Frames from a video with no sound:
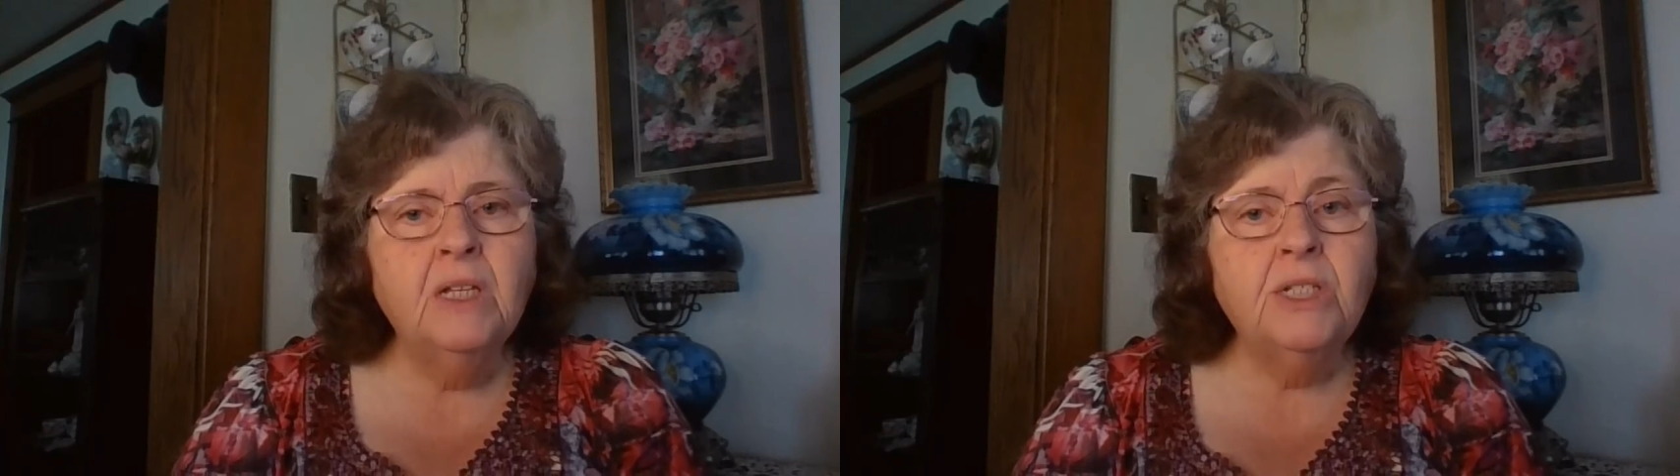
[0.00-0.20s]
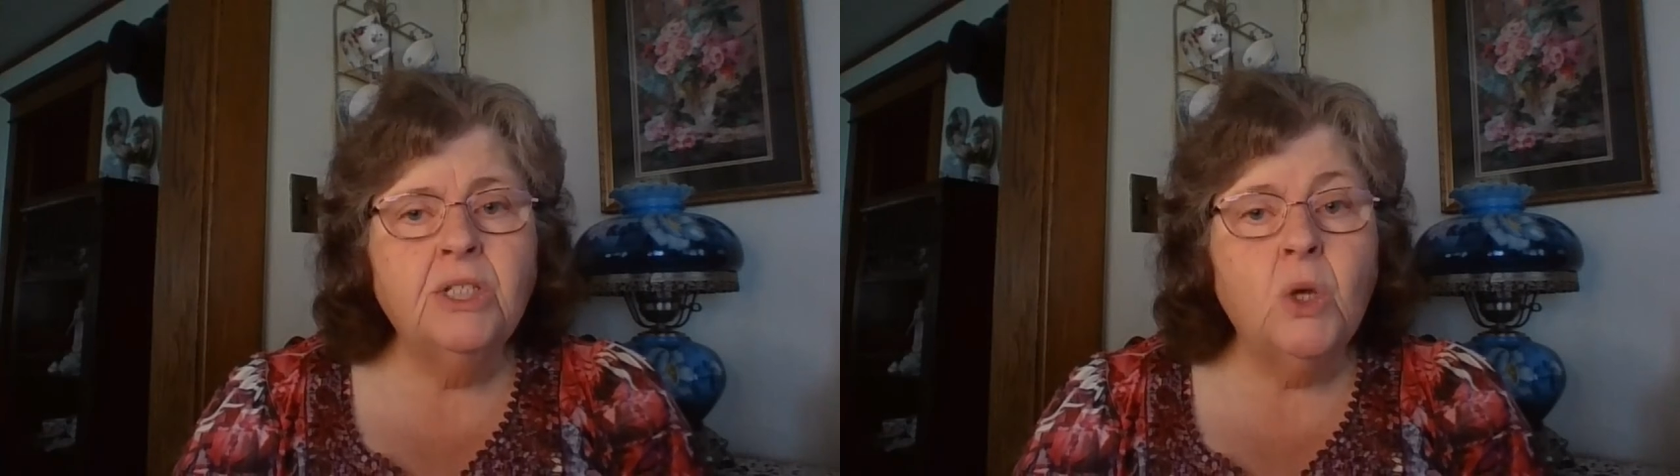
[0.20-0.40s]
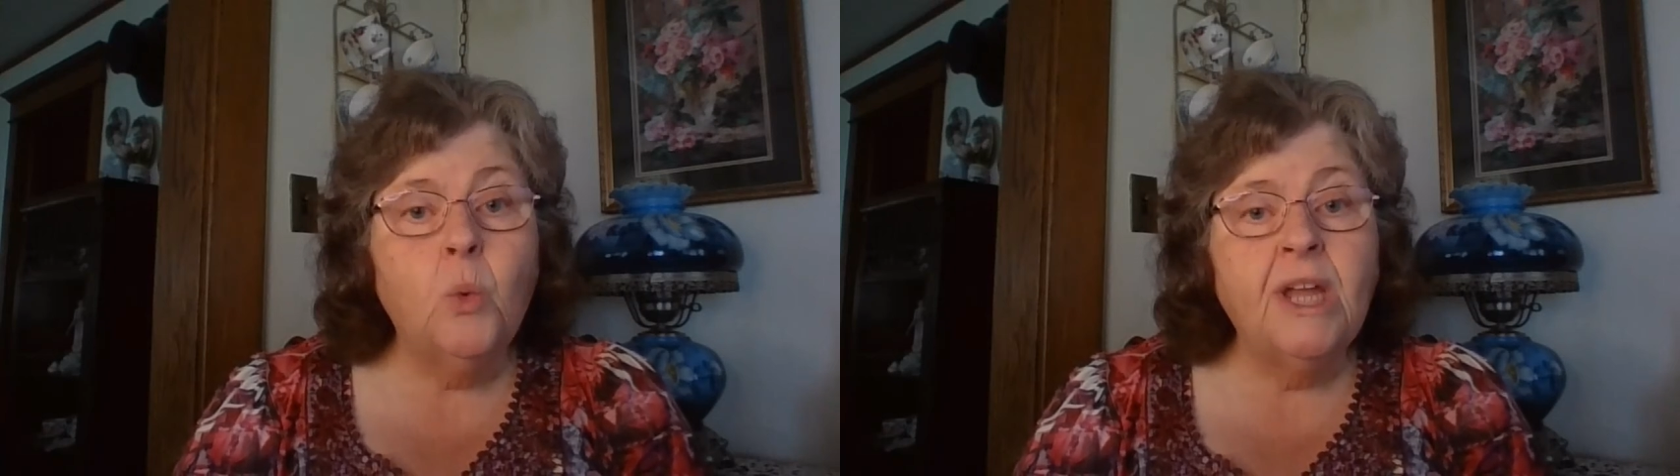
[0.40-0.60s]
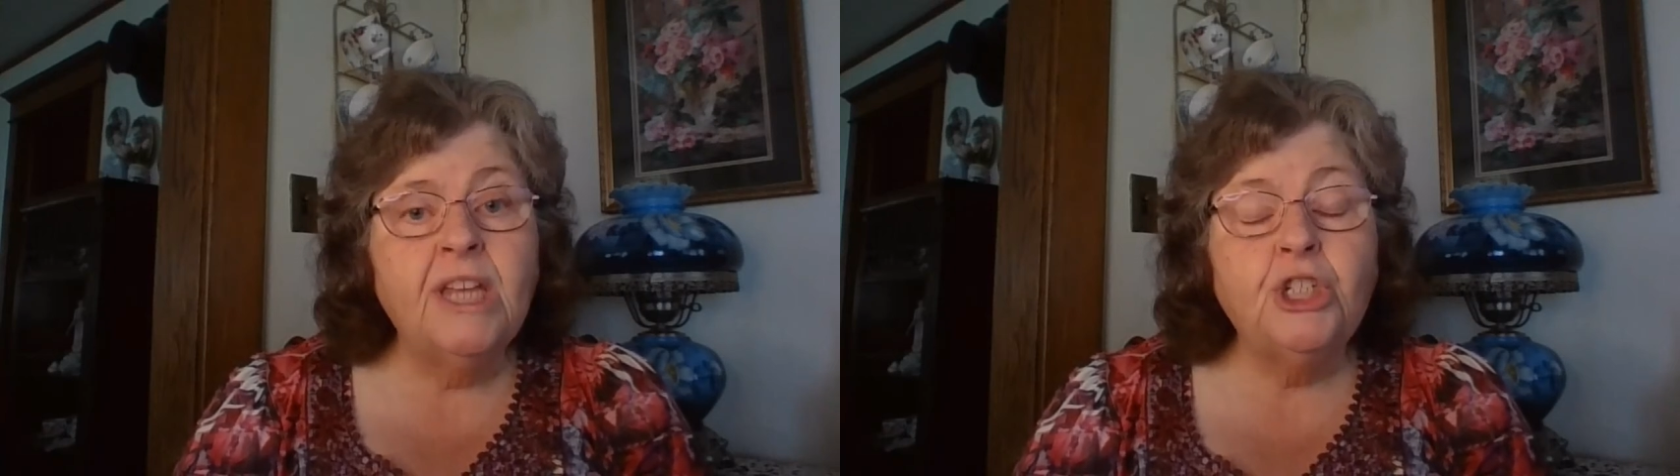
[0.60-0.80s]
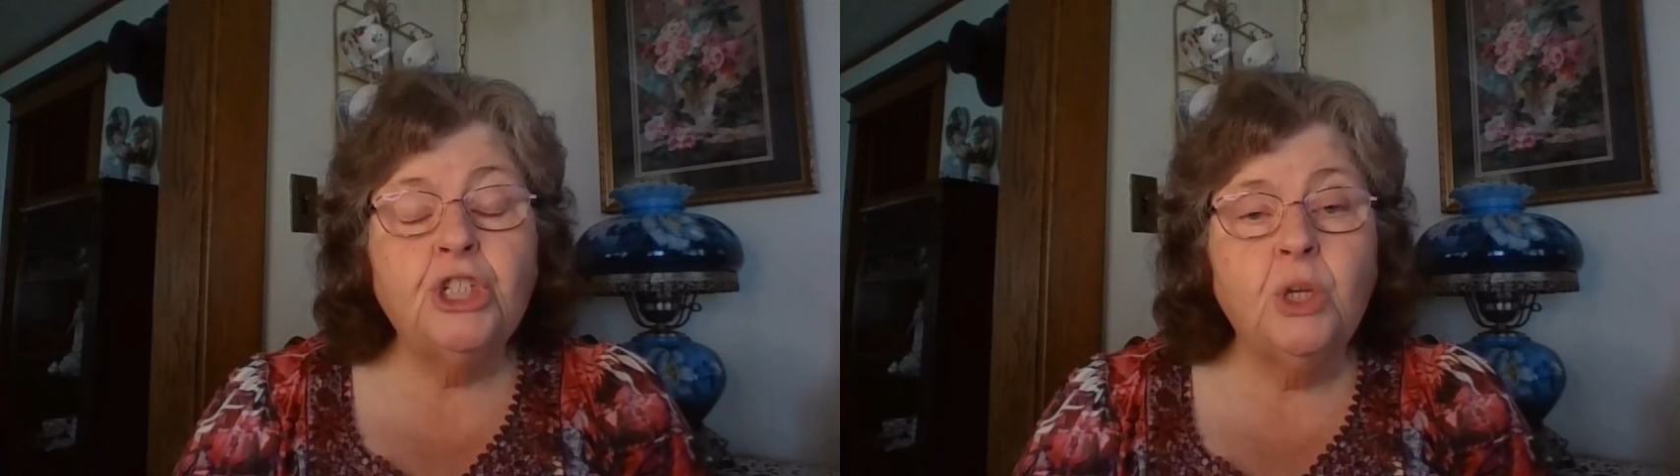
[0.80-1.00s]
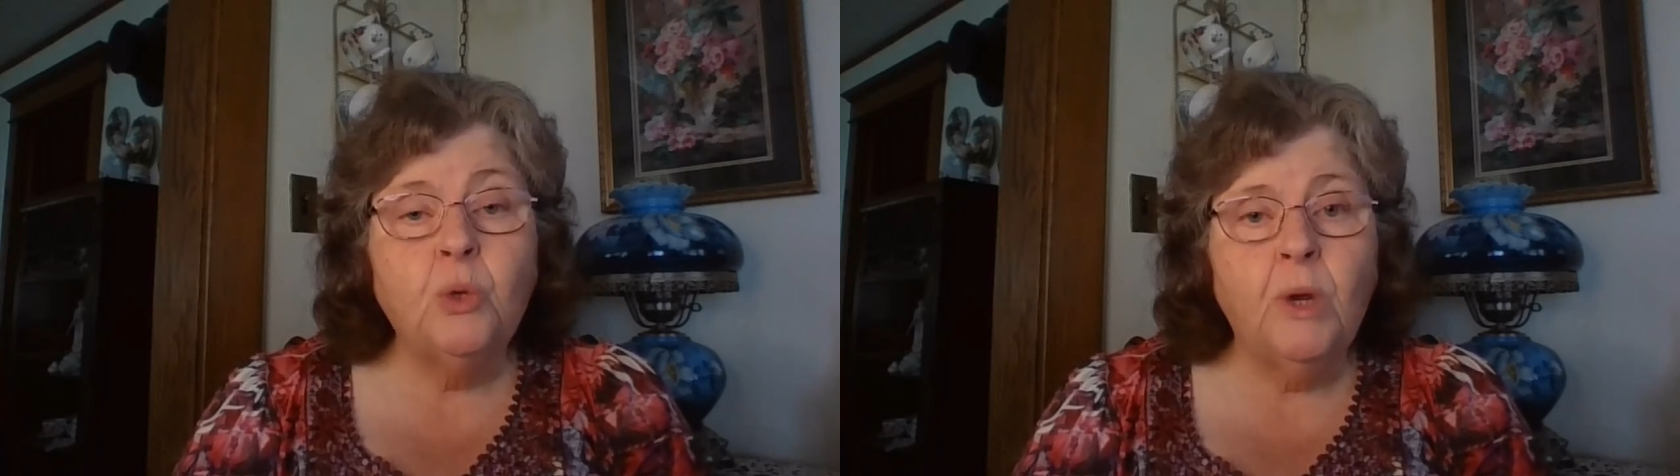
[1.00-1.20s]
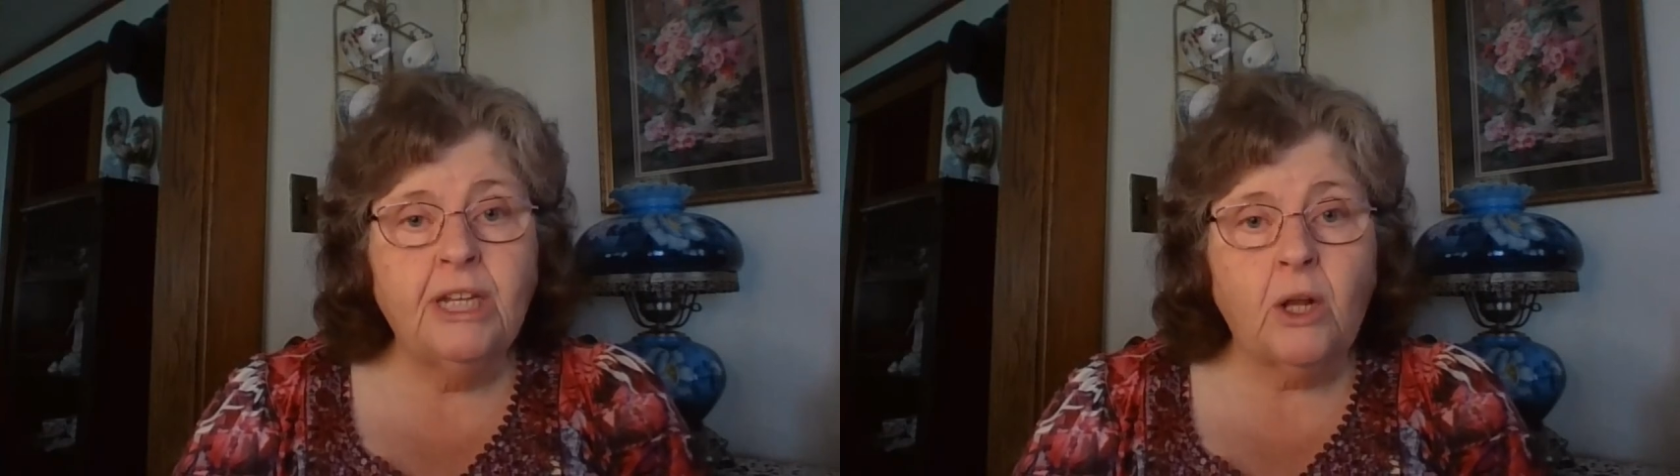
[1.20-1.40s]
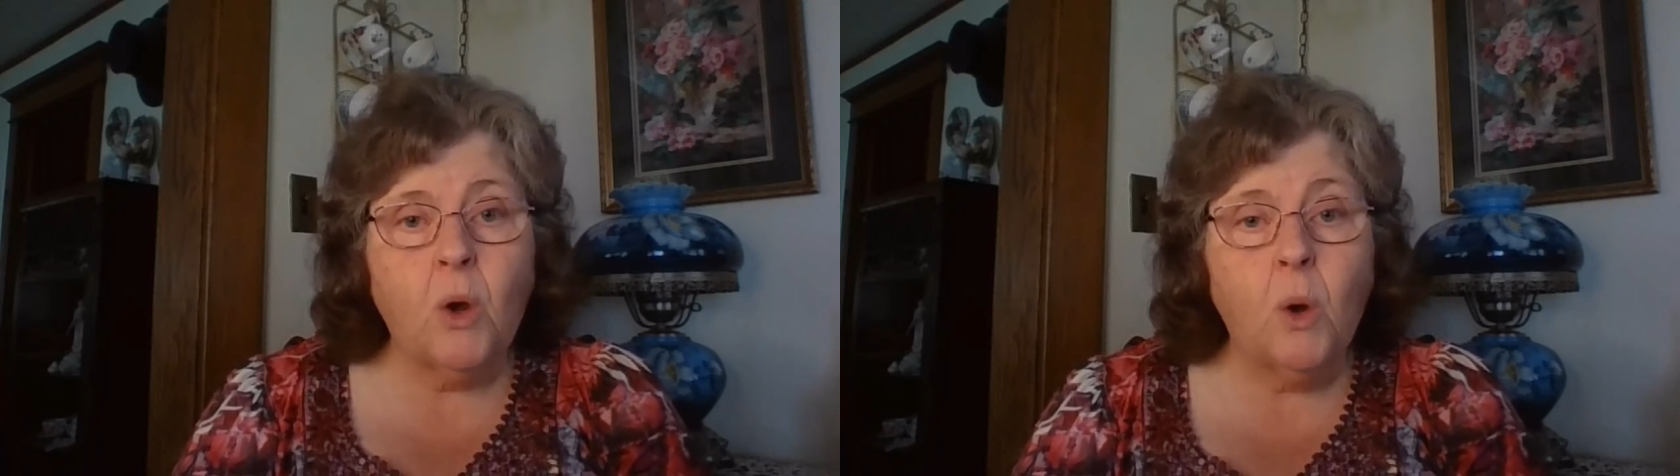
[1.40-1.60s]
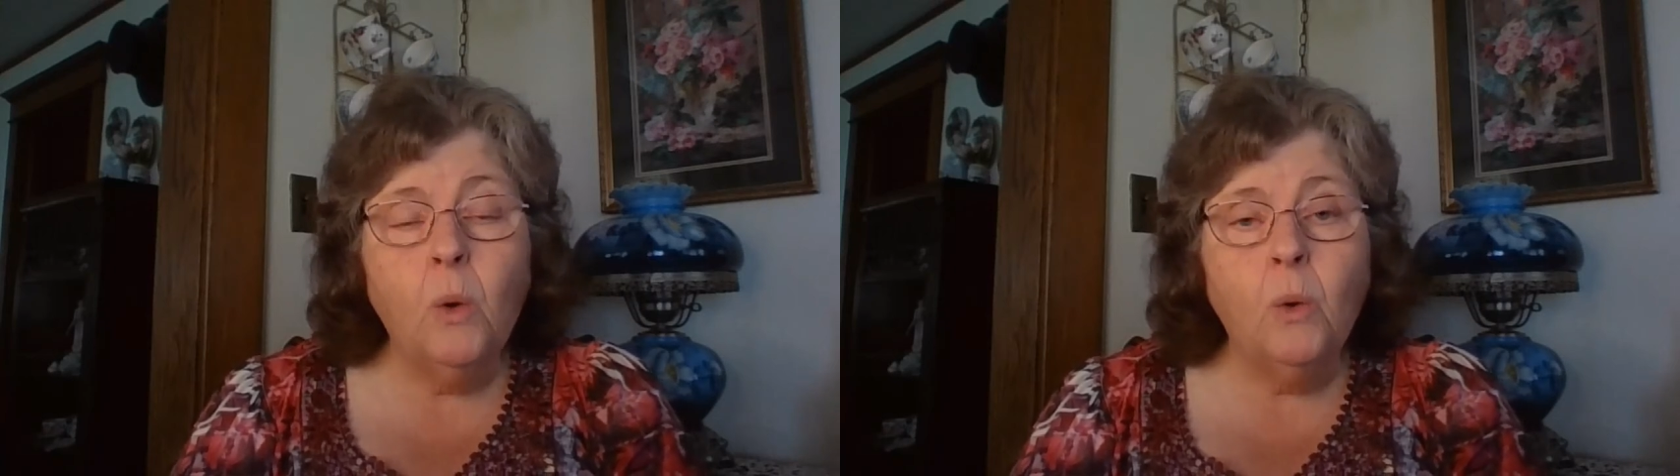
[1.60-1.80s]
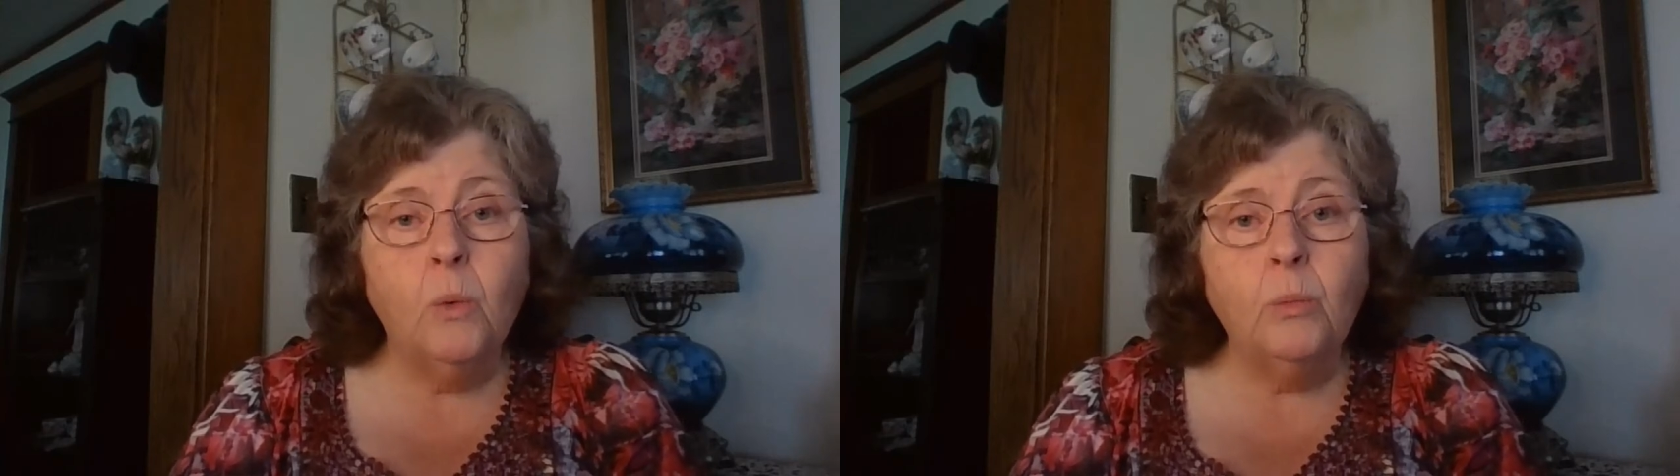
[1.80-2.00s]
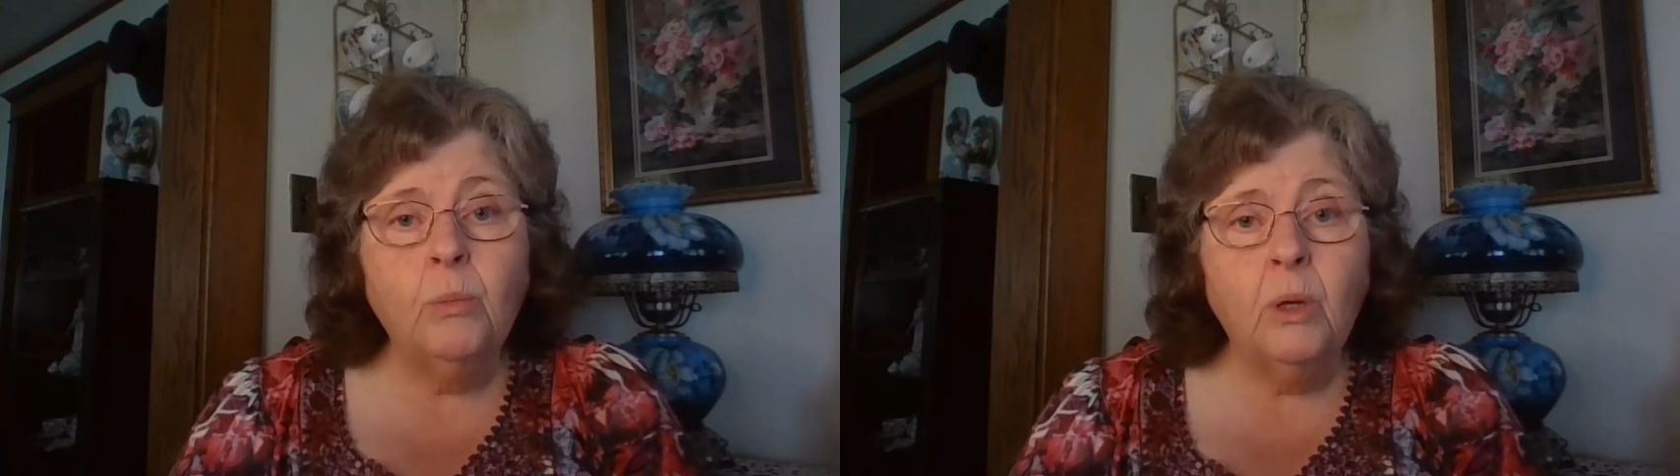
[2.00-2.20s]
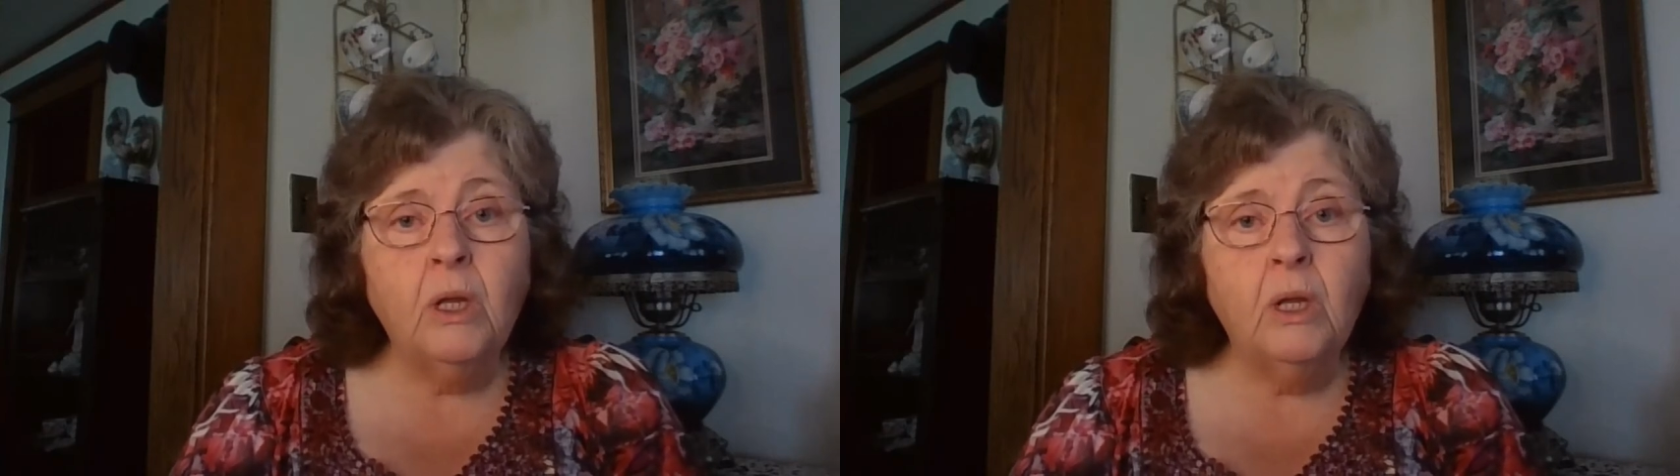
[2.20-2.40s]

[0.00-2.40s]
So when she went home,